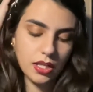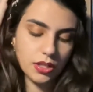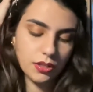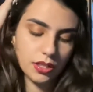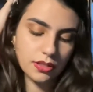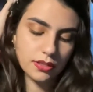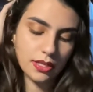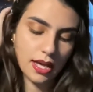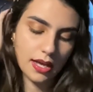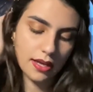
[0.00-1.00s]
You need to
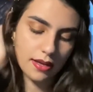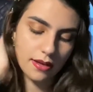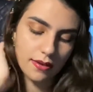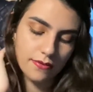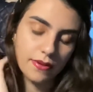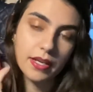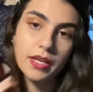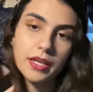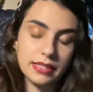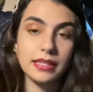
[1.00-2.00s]
have
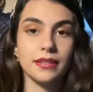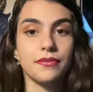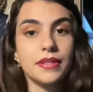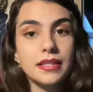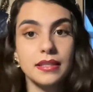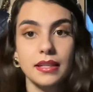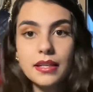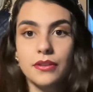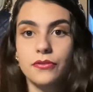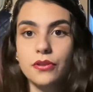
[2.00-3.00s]
a visa.
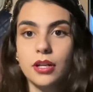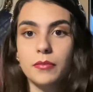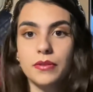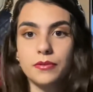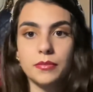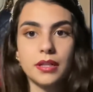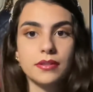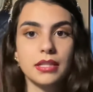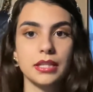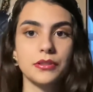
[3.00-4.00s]
If you're coming from
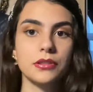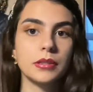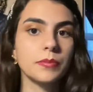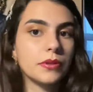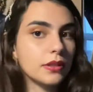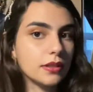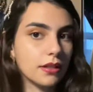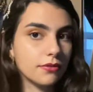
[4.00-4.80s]
outside Europe, you need to have a